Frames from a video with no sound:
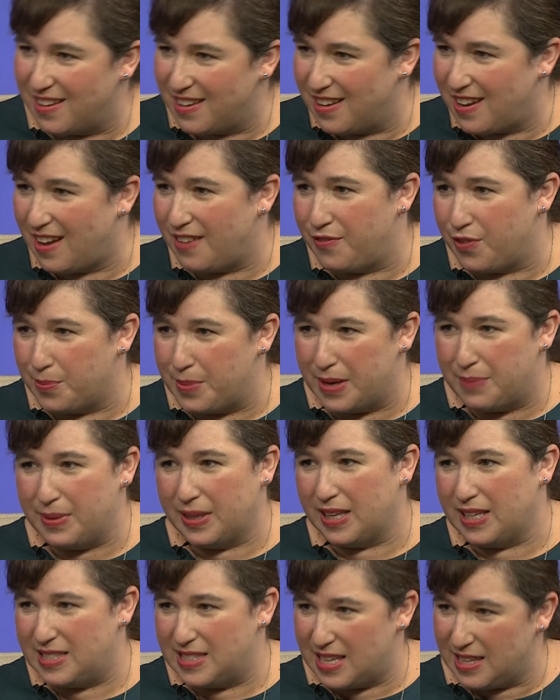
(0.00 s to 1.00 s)
God forbid, but
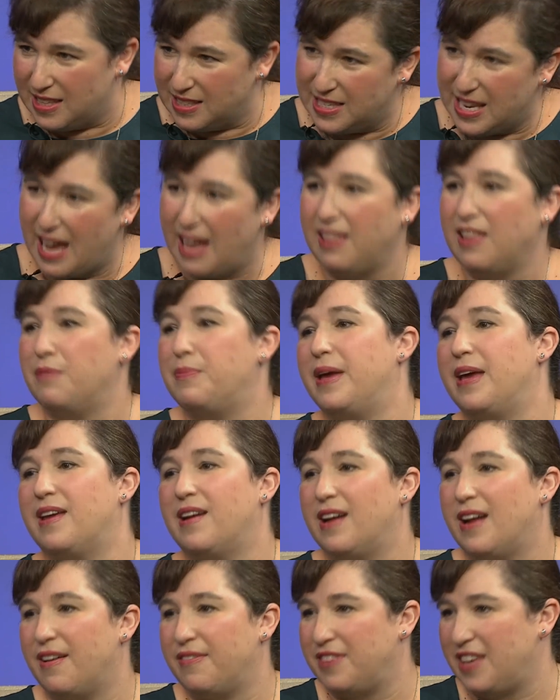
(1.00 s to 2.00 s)
let's say the Taliban in
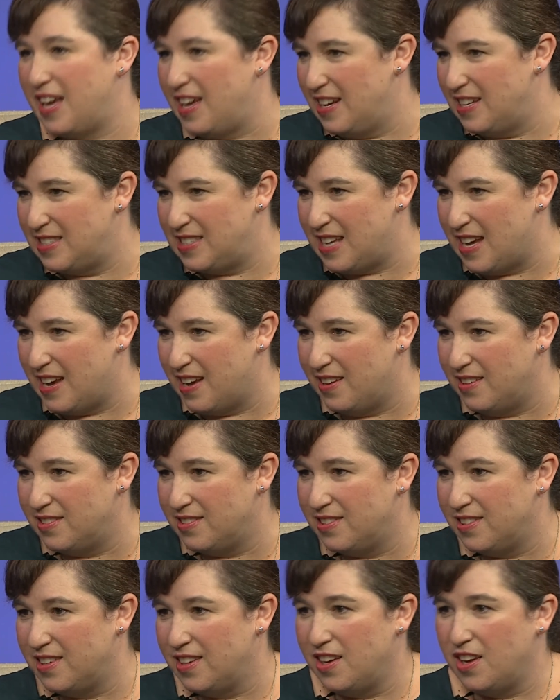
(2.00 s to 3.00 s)
Afghanistan
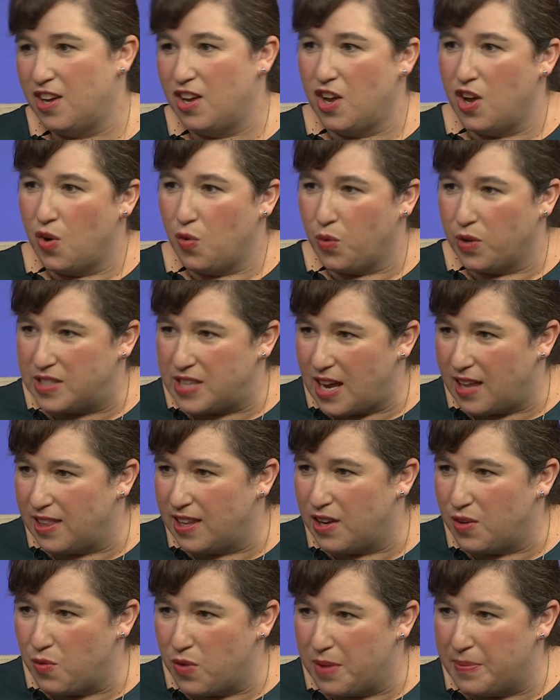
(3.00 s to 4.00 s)
were
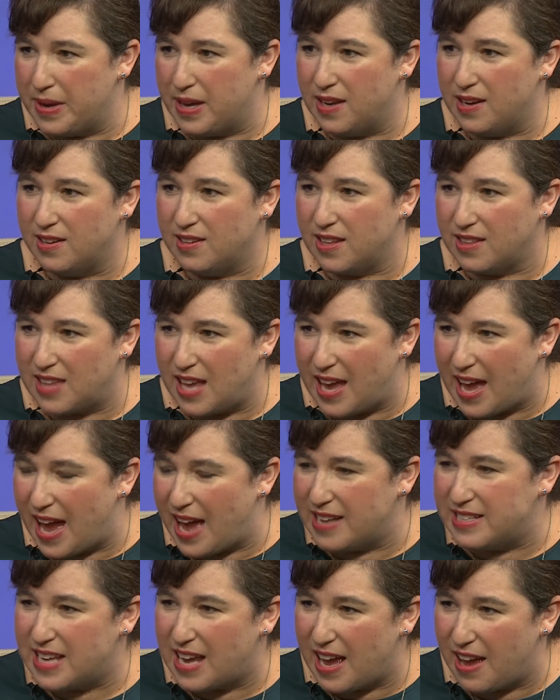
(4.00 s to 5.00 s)
telling women that they
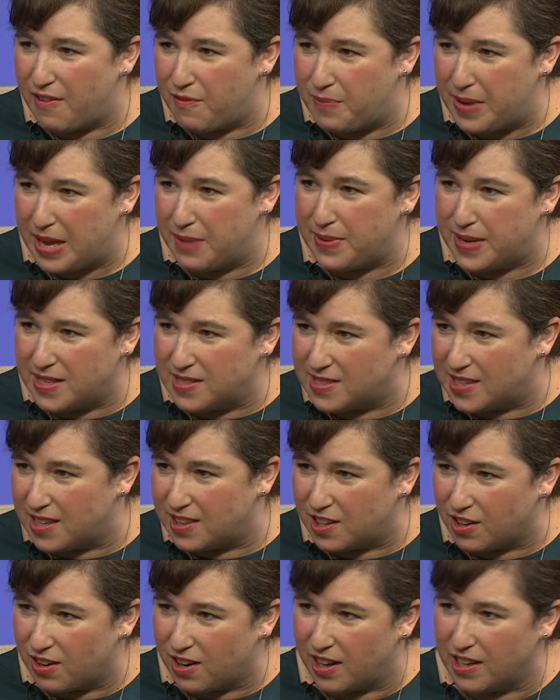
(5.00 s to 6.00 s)
had to have babies that
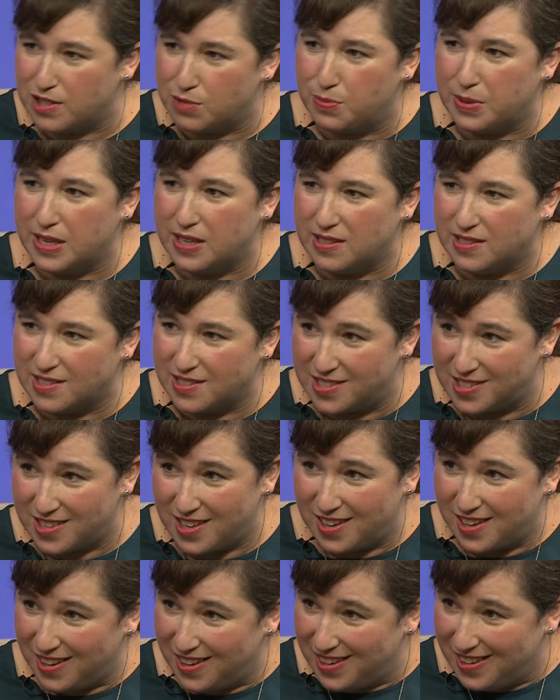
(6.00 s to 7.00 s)
their husbands
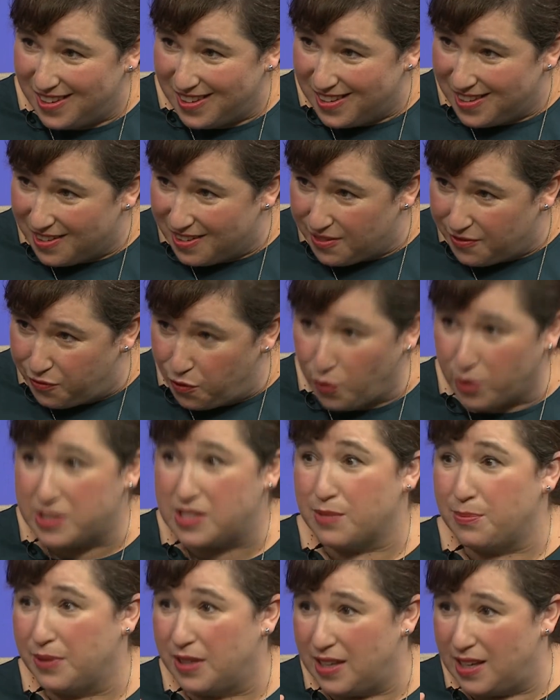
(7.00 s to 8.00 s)

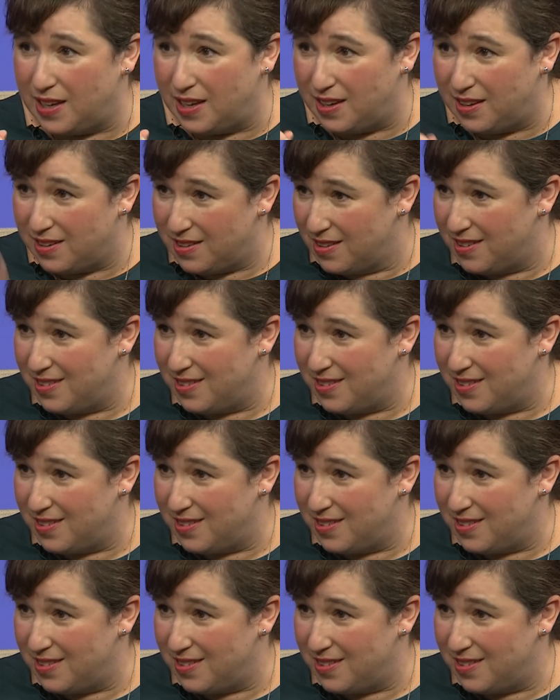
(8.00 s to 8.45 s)
forcibly